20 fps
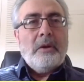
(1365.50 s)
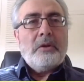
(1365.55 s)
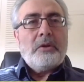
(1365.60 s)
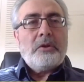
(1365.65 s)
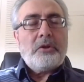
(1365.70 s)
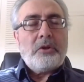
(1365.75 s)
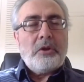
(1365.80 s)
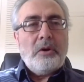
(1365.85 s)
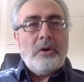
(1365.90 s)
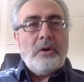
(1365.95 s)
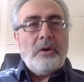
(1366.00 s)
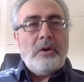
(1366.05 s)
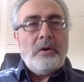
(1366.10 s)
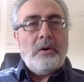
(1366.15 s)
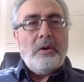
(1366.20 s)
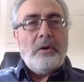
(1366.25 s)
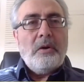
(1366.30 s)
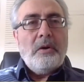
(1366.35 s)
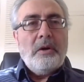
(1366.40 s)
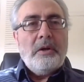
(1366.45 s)

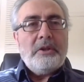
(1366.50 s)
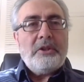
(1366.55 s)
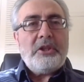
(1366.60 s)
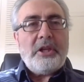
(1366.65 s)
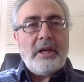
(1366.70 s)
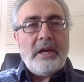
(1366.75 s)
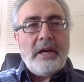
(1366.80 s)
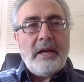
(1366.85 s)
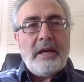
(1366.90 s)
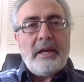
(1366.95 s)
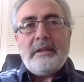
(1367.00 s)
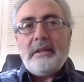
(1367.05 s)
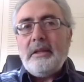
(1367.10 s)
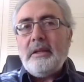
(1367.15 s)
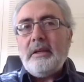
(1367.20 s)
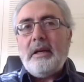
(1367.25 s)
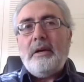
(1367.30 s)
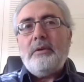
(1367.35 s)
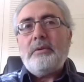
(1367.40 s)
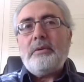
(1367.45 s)
So jihad
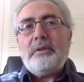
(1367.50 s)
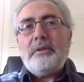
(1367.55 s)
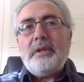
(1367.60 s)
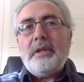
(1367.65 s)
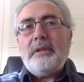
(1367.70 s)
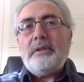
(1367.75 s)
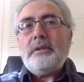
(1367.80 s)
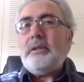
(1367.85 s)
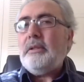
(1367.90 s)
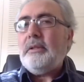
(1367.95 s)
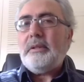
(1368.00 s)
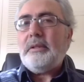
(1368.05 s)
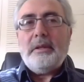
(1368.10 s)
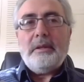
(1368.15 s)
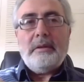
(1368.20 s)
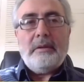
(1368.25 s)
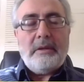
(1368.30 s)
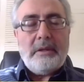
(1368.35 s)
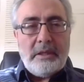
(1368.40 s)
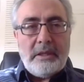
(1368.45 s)
in our
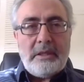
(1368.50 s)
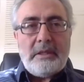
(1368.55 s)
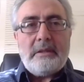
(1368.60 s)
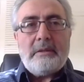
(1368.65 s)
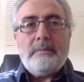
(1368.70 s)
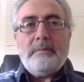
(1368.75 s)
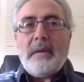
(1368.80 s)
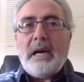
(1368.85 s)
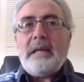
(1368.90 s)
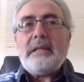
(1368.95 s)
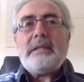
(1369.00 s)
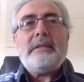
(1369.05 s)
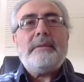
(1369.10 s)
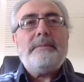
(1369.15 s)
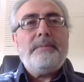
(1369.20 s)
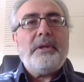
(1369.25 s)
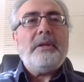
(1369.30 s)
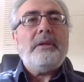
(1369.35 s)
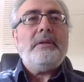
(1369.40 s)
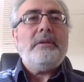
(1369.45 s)
centuries
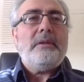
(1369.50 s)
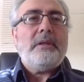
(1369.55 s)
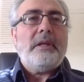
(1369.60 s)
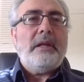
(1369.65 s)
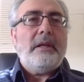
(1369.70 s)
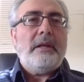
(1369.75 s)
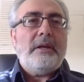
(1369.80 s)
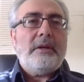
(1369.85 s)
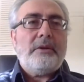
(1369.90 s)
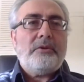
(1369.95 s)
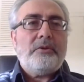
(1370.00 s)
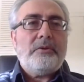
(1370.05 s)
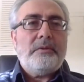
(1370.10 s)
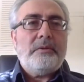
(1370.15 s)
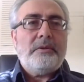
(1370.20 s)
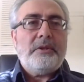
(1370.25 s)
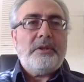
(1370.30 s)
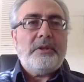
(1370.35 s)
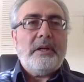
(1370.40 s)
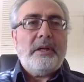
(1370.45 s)
must be
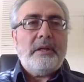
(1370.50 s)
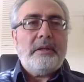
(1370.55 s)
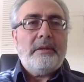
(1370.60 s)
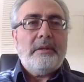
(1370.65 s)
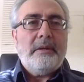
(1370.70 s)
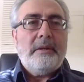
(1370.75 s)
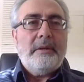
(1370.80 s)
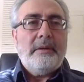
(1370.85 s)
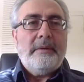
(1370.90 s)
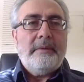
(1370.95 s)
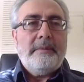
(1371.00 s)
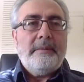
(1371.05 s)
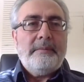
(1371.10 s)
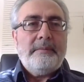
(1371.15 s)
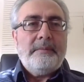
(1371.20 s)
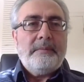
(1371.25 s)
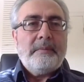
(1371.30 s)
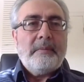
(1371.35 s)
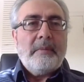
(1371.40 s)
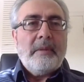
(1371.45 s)
intellectual jihad.
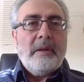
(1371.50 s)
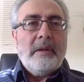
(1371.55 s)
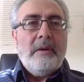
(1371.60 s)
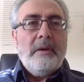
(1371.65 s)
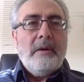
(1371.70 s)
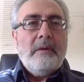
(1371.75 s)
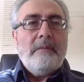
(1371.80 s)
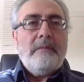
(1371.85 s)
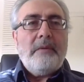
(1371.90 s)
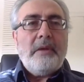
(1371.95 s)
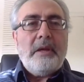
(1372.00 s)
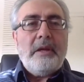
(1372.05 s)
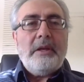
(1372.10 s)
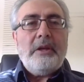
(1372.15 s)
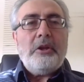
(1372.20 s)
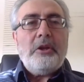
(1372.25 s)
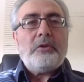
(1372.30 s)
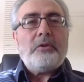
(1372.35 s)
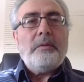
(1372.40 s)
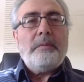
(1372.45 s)
We
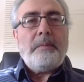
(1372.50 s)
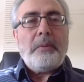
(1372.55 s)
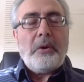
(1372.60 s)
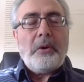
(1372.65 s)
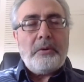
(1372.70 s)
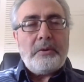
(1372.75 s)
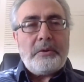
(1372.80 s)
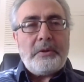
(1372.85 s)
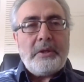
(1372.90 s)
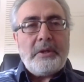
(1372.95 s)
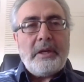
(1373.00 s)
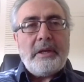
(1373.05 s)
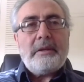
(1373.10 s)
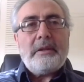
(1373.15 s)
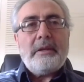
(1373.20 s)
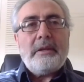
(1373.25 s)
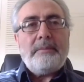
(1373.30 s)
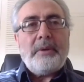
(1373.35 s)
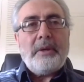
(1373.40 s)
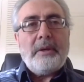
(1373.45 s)
need to persuade
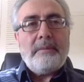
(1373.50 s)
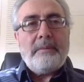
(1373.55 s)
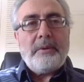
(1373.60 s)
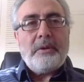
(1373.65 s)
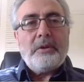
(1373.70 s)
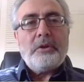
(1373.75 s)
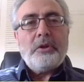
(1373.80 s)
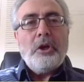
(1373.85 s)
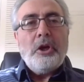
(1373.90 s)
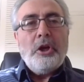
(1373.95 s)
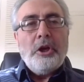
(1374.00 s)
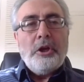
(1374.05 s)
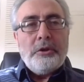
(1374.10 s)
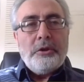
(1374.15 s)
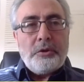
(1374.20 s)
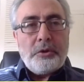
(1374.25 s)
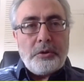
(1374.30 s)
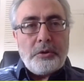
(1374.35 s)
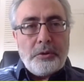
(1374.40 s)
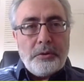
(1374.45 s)
the people
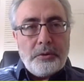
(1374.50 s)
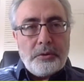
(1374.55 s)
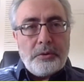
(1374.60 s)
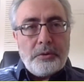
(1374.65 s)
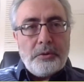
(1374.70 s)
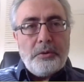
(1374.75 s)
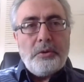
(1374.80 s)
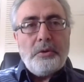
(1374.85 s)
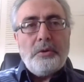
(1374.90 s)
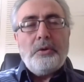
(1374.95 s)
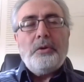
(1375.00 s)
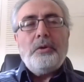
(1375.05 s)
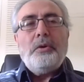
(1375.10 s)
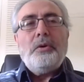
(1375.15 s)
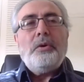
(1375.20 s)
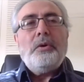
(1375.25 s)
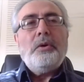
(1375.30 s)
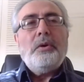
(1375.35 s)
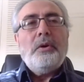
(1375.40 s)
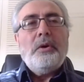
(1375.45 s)

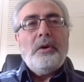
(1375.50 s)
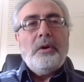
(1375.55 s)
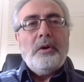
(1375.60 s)
through